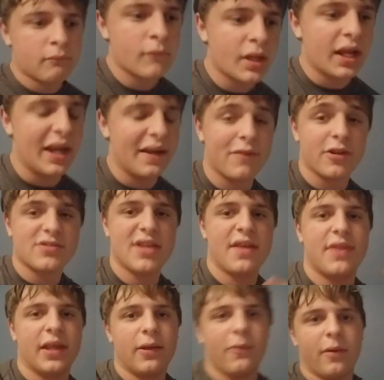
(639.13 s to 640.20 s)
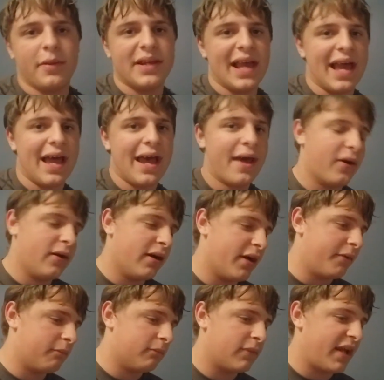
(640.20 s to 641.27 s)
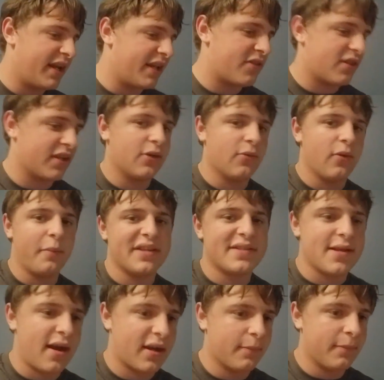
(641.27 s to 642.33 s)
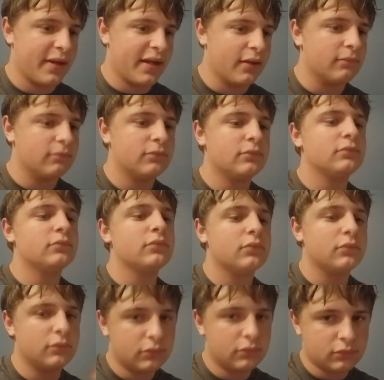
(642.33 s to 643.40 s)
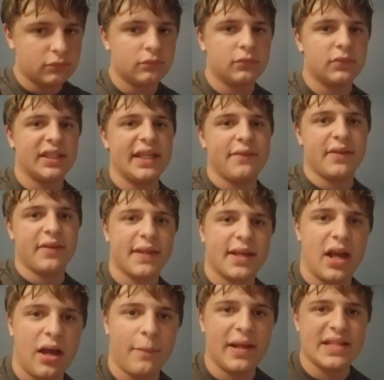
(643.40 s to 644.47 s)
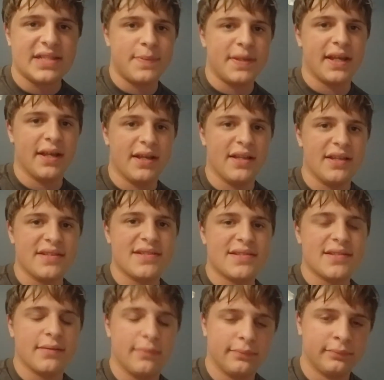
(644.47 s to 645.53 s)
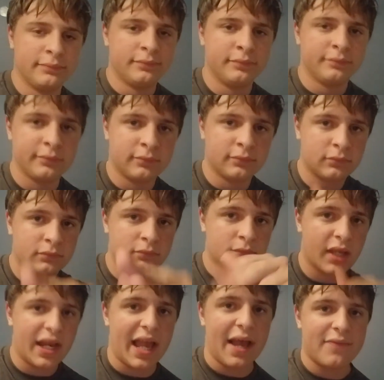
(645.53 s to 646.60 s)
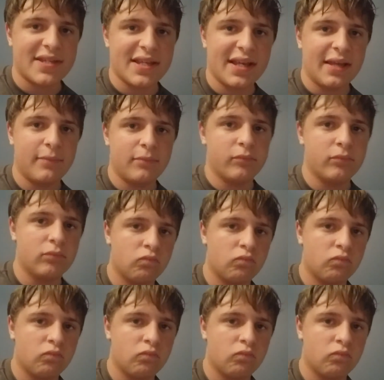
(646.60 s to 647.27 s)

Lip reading: If there's anything you want me to add on, anything you want me to talk about, leave it in the comments because halftime